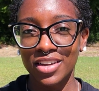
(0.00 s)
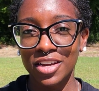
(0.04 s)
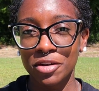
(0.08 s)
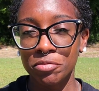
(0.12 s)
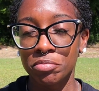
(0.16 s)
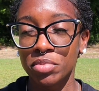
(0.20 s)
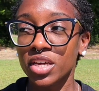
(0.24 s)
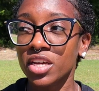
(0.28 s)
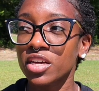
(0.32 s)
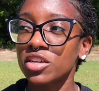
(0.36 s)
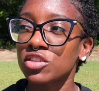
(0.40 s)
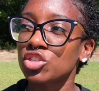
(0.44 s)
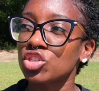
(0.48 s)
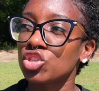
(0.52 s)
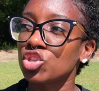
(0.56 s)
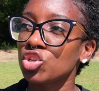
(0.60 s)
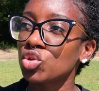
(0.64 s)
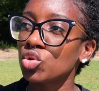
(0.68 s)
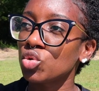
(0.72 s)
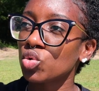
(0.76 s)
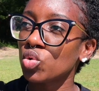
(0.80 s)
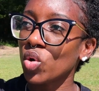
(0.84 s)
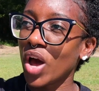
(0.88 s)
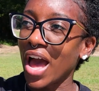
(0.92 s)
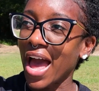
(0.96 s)
Because
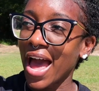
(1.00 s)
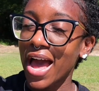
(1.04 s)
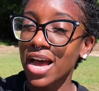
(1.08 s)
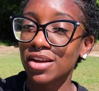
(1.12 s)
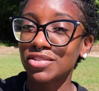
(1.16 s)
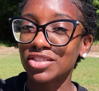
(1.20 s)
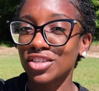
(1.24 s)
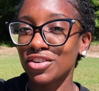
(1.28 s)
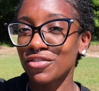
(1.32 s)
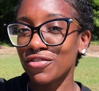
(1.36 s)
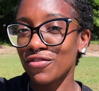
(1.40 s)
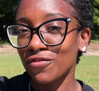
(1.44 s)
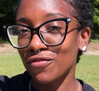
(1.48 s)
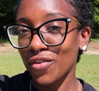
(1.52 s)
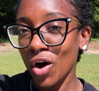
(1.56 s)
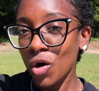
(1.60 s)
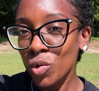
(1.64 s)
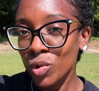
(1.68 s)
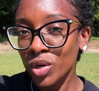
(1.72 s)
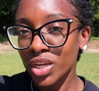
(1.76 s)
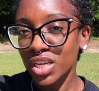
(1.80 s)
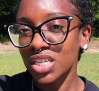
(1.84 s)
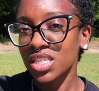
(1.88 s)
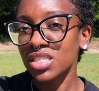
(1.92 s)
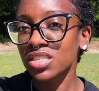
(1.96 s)
you have to
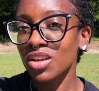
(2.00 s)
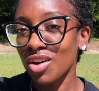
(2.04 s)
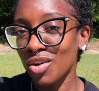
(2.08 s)
focus